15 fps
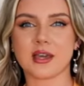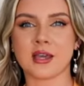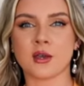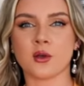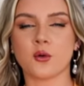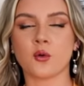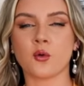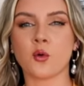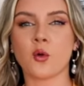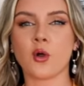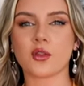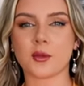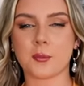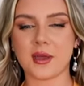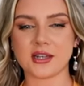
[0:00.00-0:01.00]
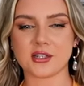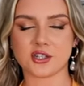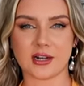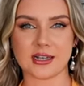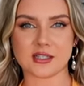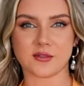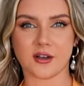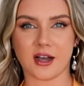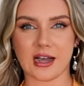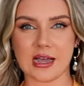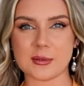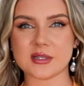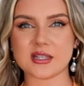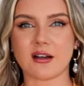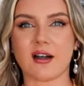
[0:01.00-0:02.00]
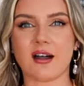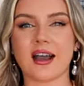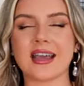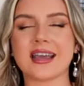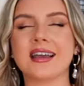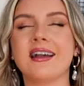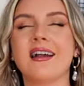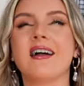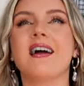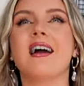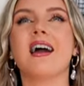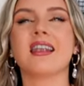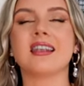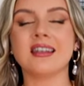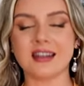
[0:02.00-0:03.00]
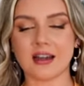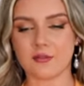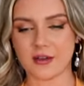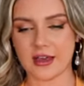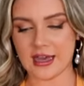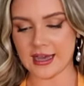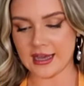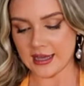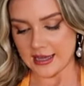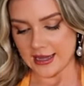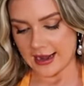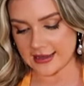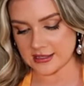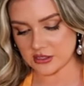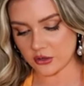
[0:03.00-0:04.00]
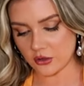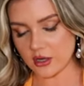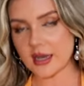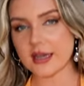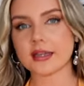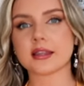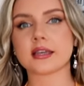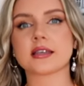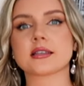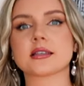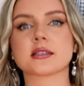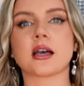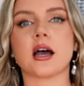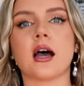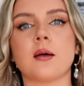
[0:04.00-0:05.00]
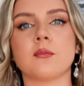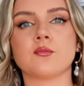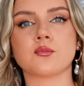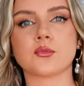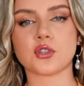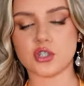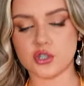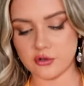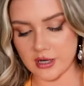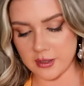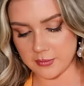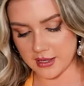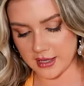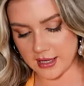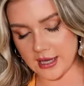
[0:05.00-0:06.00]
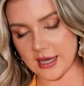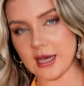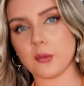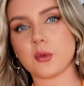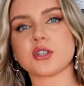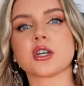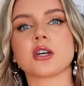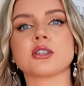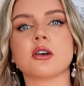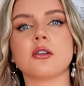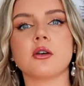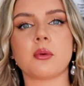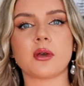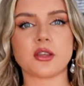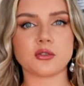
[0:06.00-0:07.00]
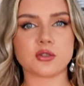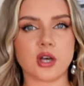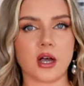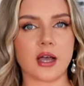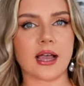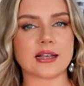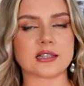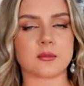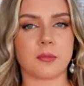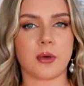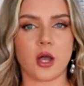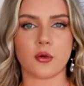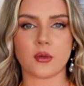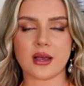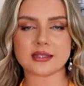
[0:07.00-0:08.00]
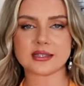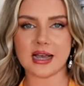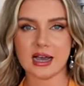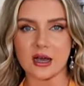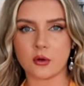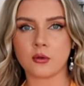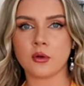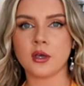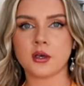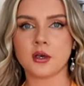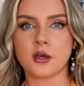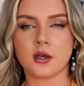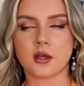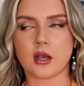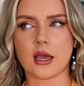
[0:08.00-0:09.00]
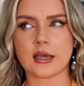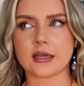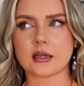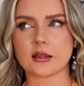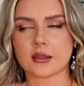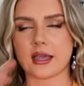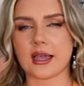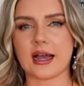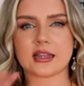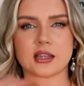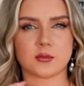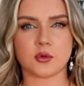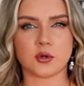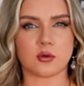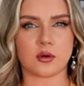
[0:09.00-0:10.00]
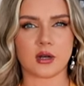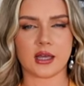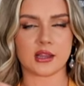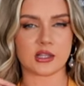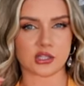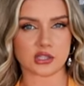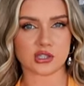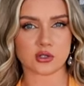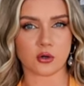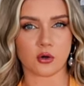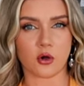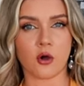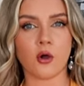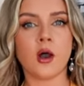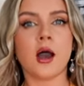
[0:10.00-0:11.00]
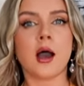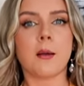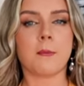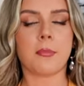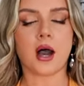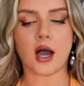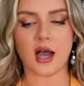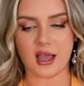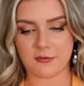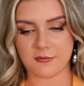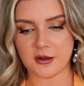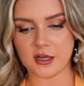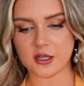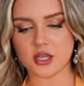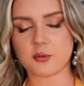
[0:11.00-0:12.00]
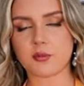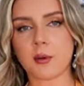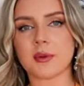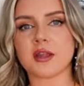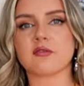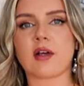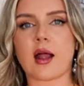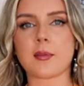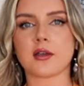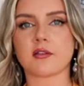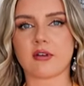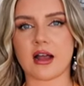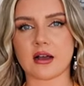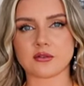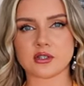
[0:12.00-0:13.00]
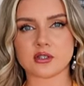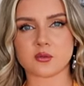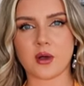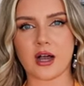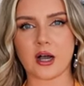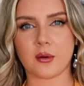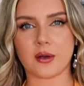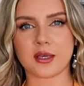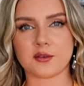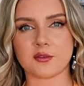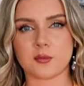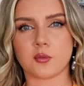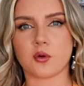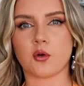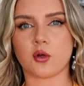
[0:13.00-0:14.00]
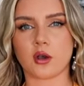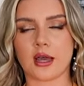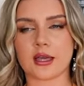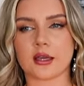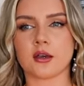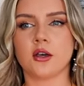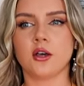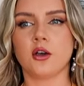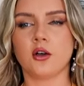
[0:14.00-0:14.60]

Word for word: me all the Pinterest vibes. I love it. It's got like this um, string bit here, which I don't know whether you tie it as a bow. That's how like they had them all in the store. But I feel like you could probably wrap it around as well and give it more like